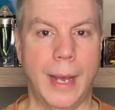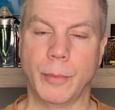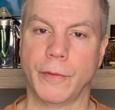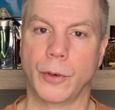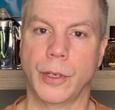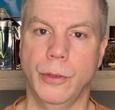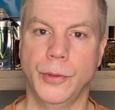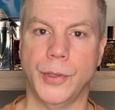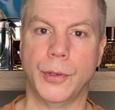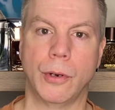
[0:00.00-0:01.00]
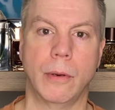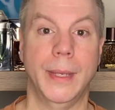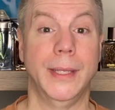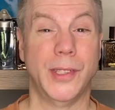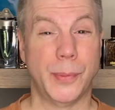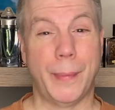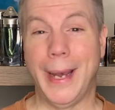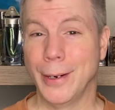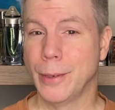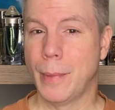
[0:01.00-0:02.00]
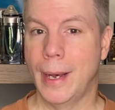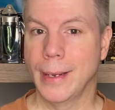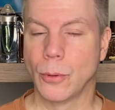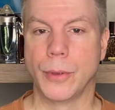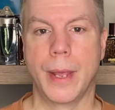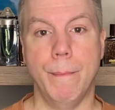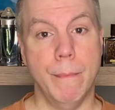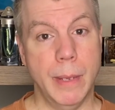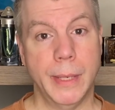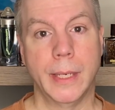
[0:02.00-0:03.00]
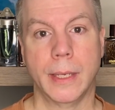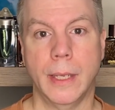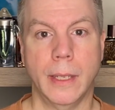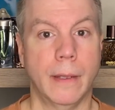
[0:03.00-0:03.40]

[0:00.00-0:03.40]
I prefer to use the term inspired by, or they mimic